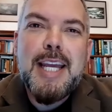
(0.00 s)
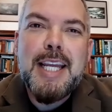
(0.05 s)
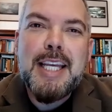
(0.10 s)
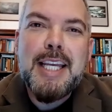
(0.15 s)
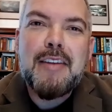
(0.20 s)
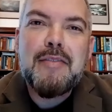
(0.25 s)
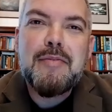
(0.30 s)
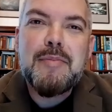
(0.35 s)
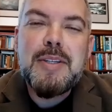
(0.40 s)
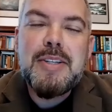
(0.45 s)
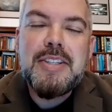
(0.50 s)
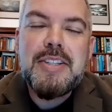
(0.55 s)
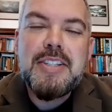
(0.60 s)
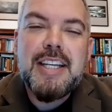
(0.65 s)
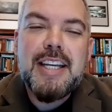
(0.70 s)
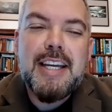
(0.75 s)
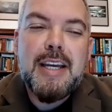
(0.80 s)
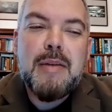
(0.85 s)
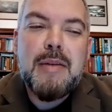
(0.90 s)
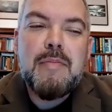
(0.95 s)
government
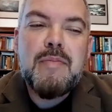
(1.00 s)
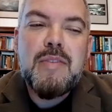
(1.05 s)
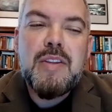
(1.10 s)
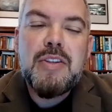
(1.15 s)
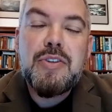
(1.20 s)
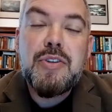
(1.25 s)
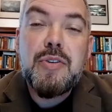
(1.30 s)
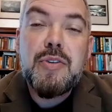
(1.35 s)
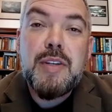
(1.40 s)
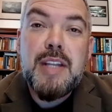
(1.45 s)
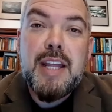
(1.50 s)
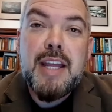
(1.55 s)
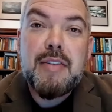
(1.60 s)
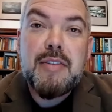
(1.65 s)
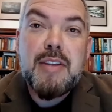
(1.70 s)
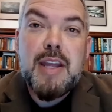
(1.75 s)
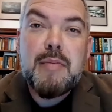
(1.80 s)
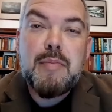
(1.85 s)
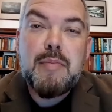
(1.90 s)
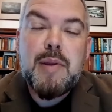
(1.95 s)
during
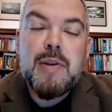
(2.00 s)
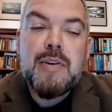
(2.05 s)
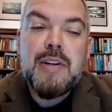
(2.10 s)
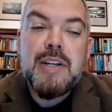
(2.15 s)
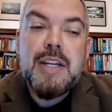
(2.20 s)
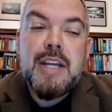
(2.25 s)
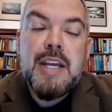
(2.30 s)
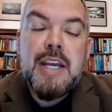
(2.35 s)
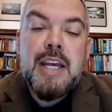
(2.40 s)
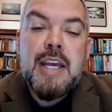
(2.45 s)
that period.